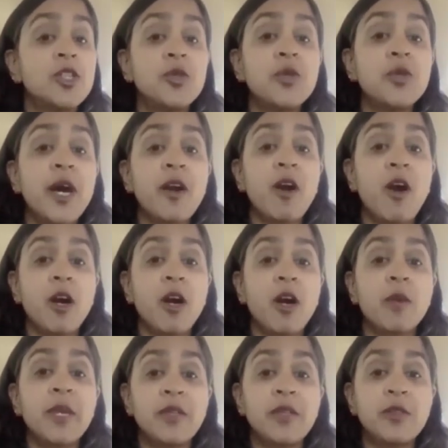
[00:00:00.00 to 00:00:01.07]
do not
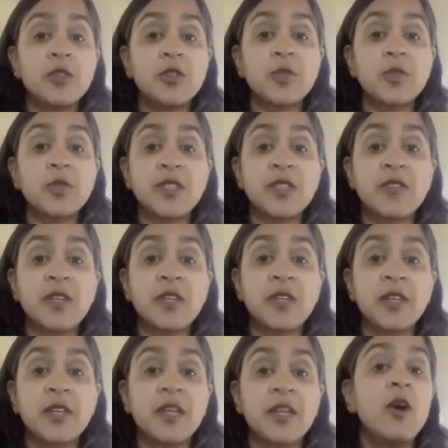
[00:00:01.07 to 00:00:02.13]
harm Hindus
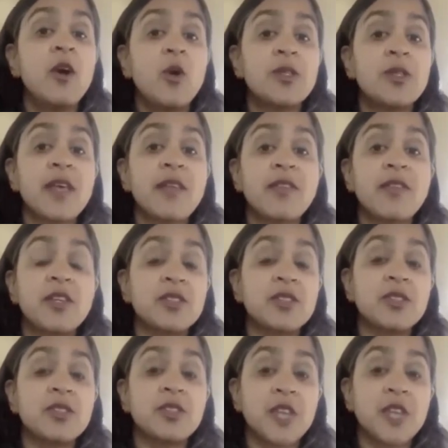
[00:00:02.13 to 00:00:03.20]
specifically or South
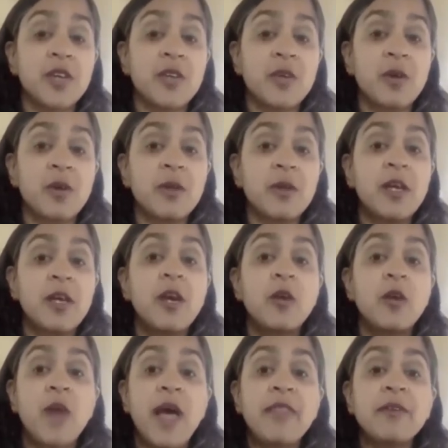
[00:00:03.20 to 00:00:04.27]
Asians in general.
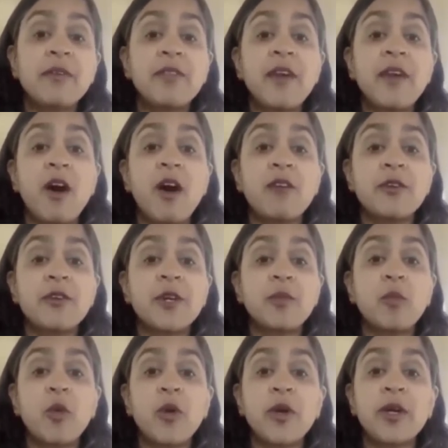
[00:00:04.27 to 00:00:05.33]
Rather, they offer an
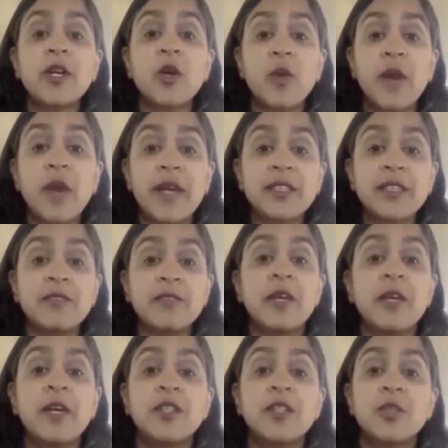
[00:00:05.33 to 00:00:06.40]
important corrective
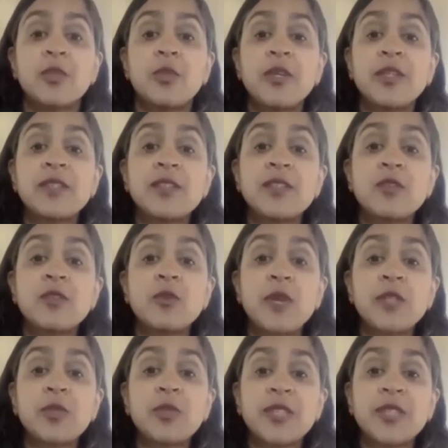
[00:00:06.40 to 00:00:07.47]
to bring civil
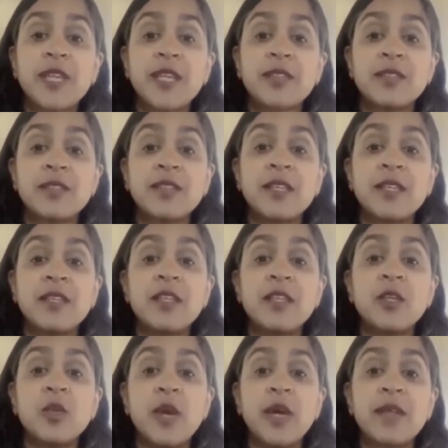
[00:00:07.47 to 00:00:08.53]
rights protections in the
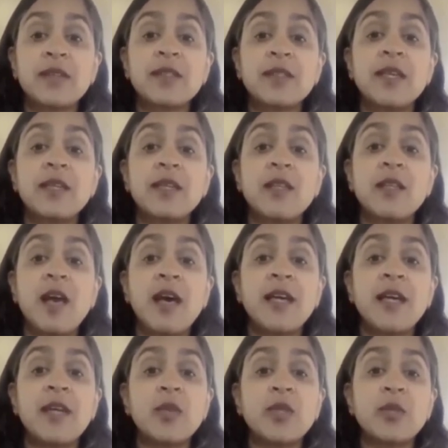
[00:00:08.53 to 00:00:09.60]
US in
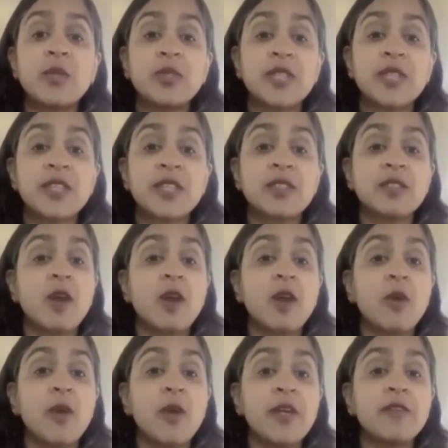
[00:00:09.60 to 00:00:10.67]
line with the protections
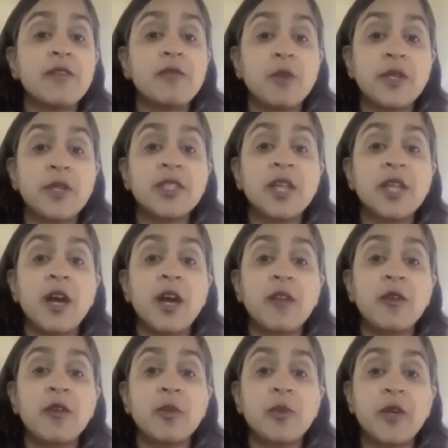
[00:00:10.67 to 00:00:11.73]
already afforded to
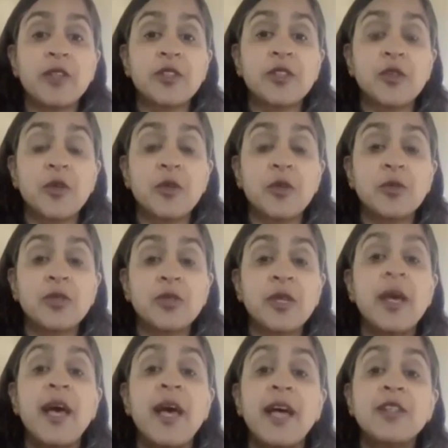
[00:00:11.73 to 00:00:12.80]
other oppressed groups
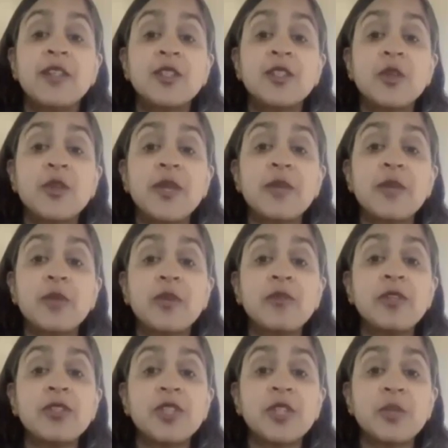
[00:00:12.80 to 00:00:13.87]
and show that
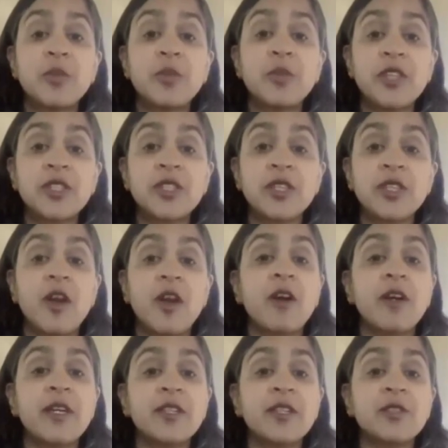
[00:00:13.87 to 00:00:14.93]
privilege and oppression
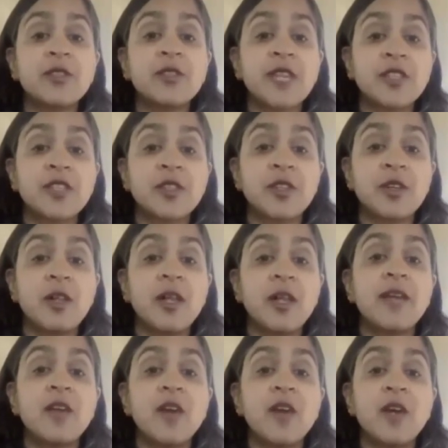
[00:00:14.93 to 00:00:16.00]
are intersectional
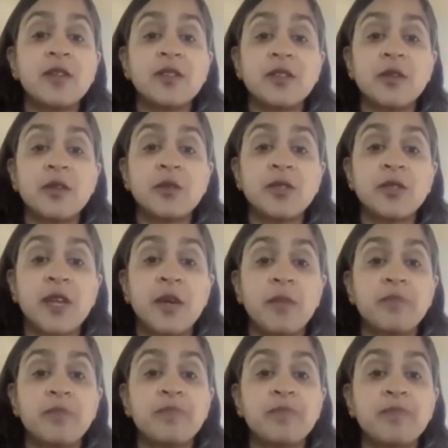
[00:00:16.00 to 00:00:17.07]
and not zero
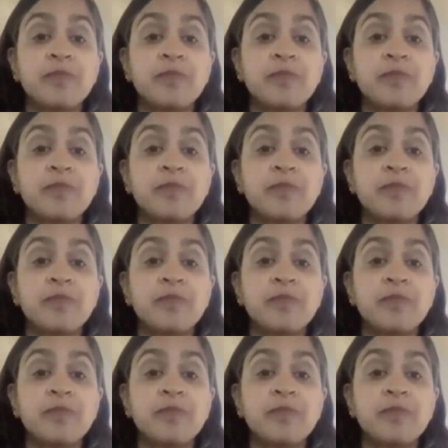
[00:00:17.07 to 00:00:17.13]
sum.